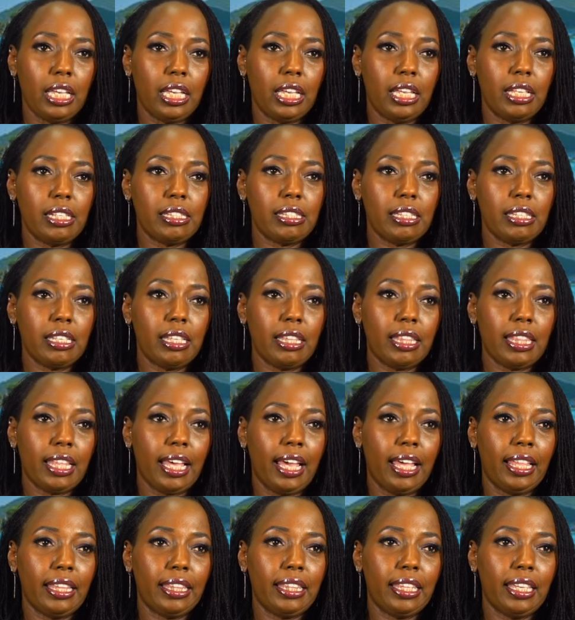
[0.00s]
is it
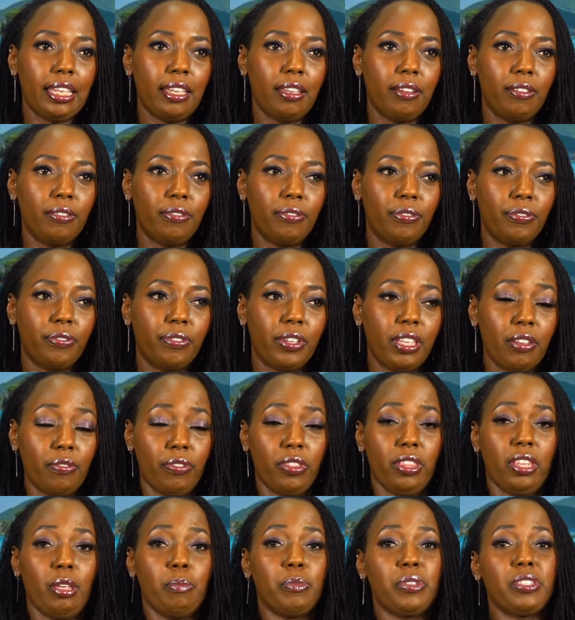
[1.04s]
that they've
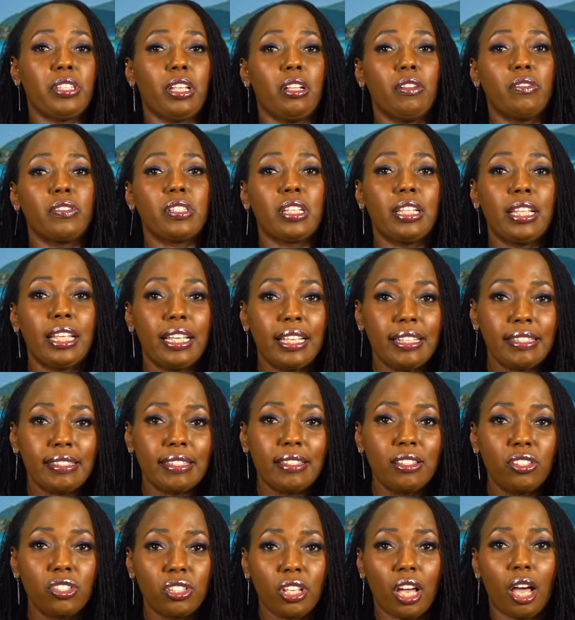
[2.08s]
given themselves a
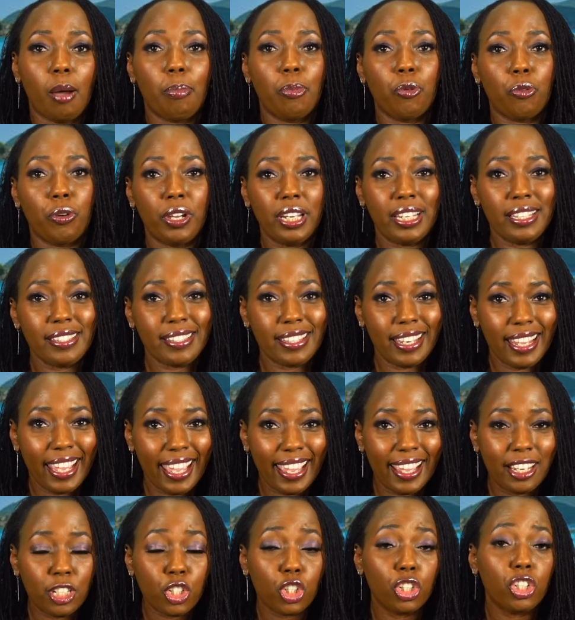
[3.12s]
license to operate as an
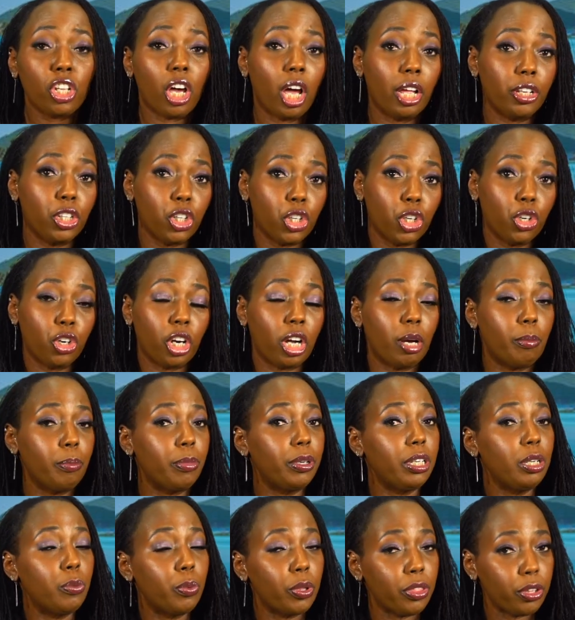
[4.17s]
agent under your
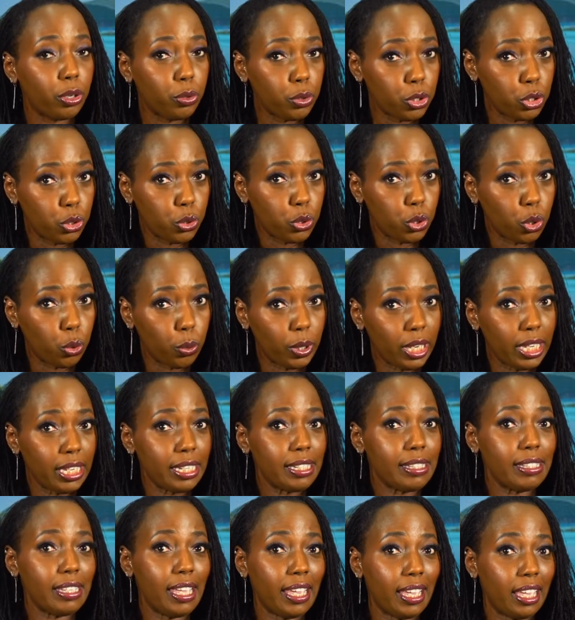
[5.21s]
company without you knowing and
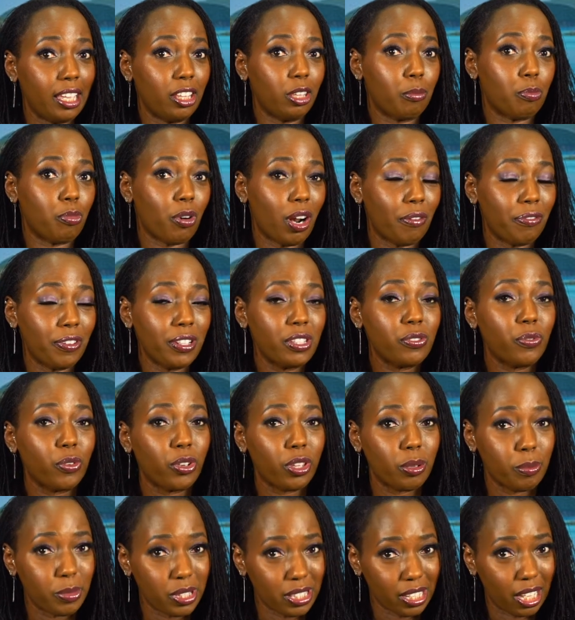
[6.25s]
taking the profits for
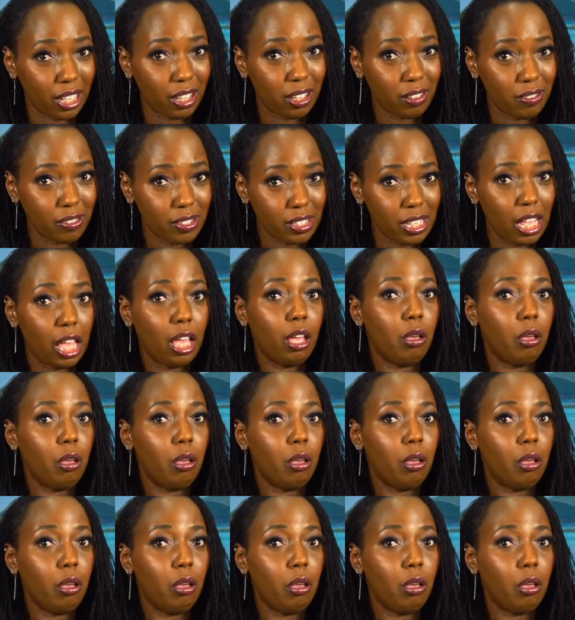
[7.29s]
themselves?